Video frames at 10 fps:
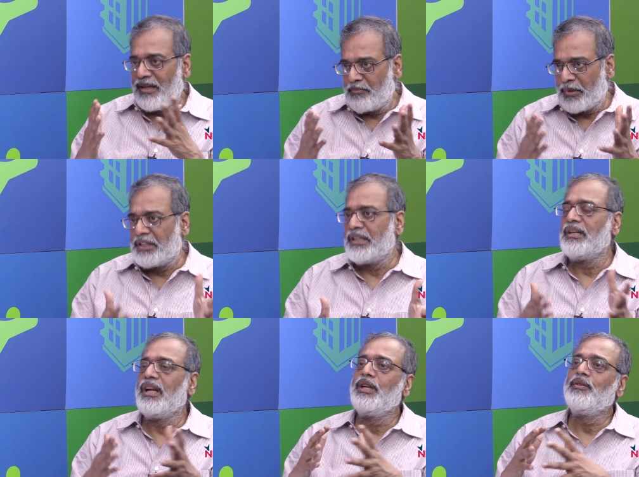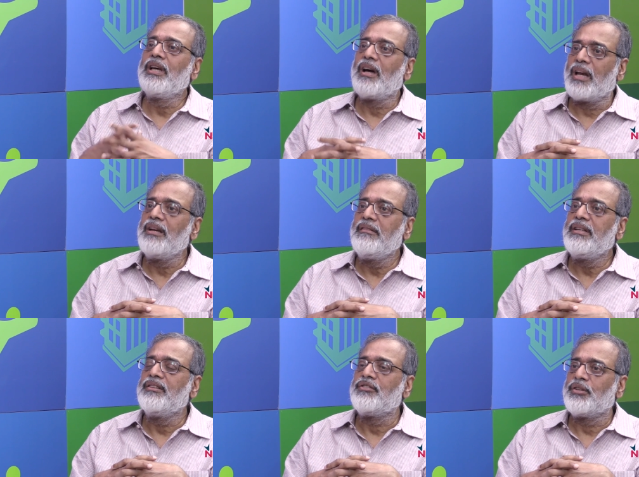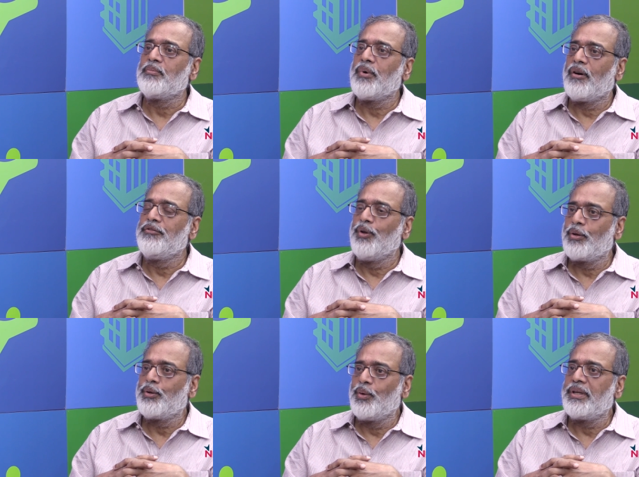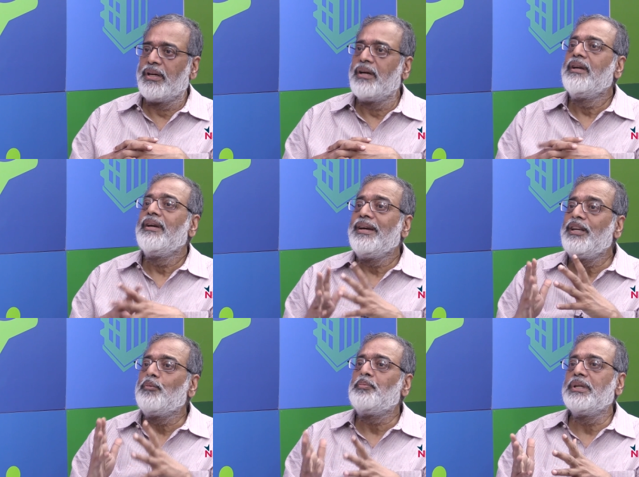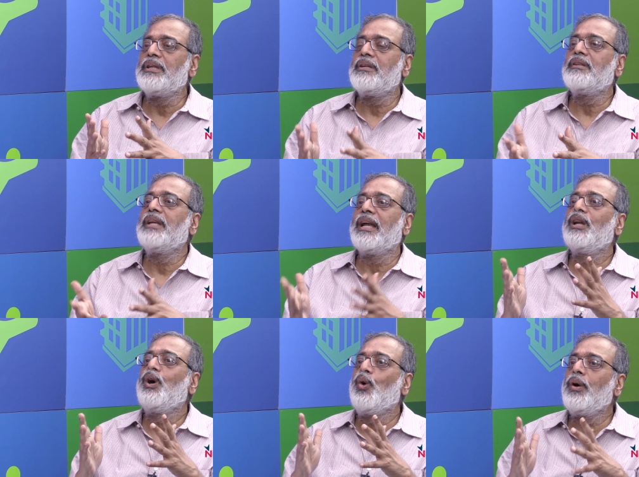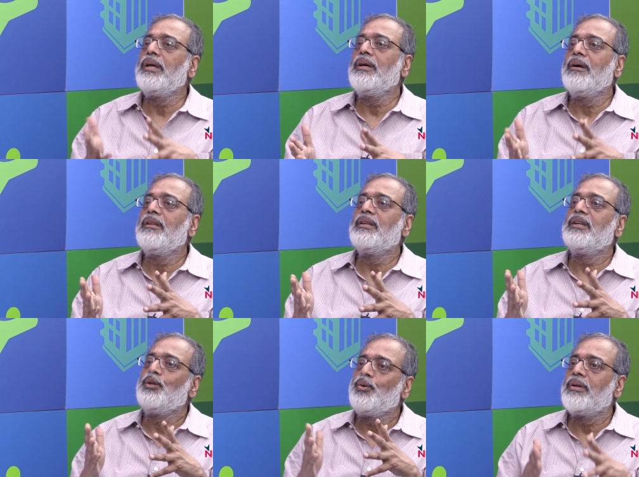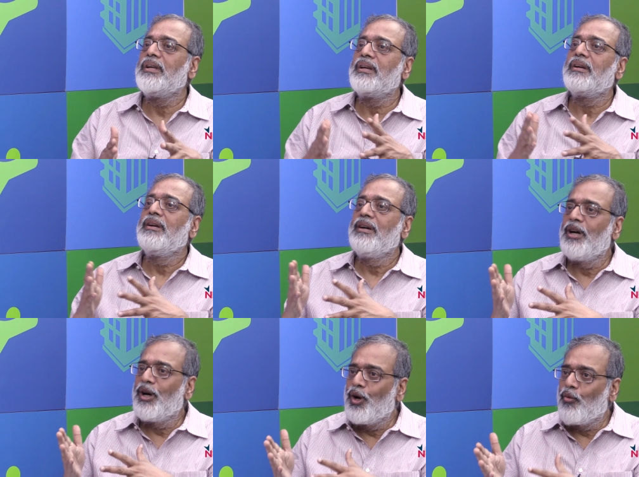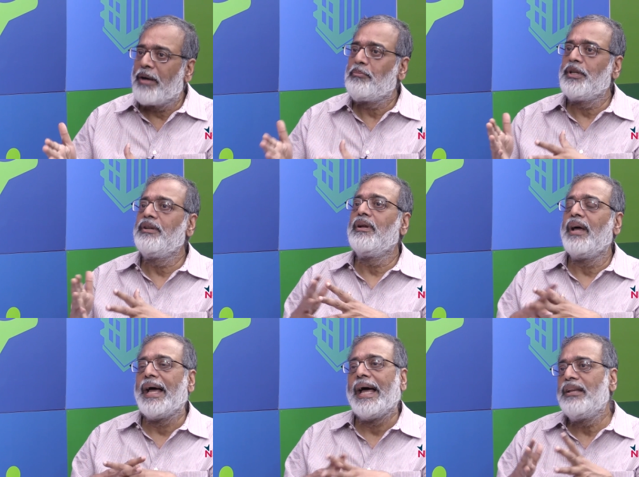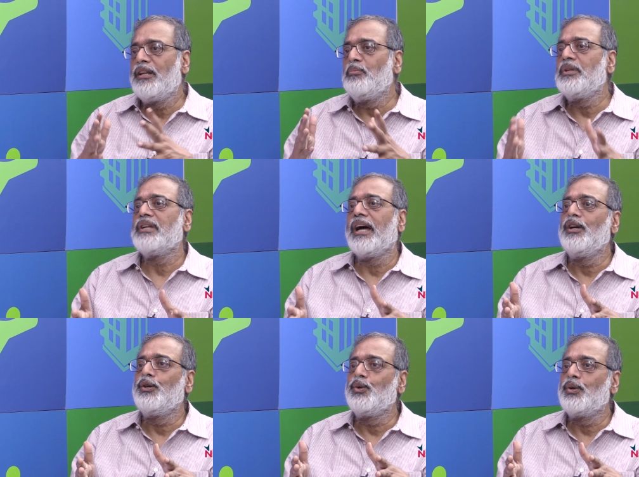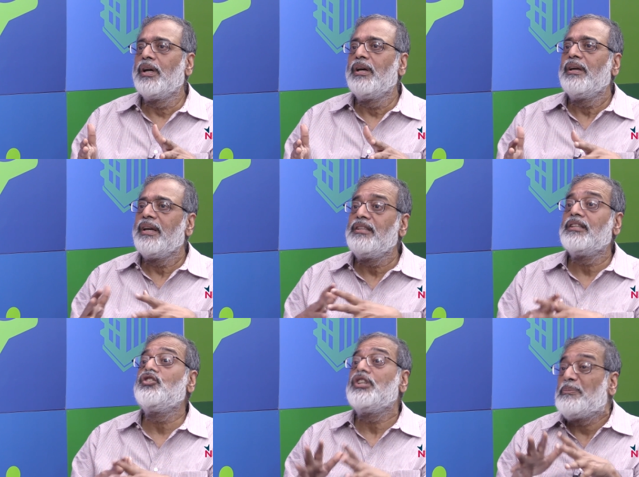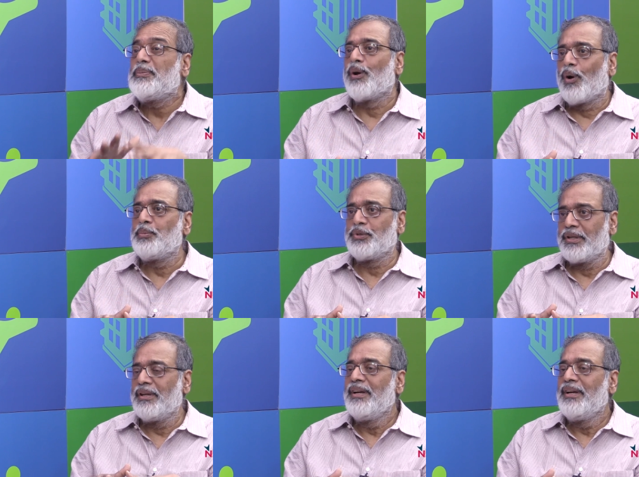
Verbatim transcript: particularly with the current leadership of North Korea, it appeared that going the nuclear uh, weapon and the missile route is a cheaper option.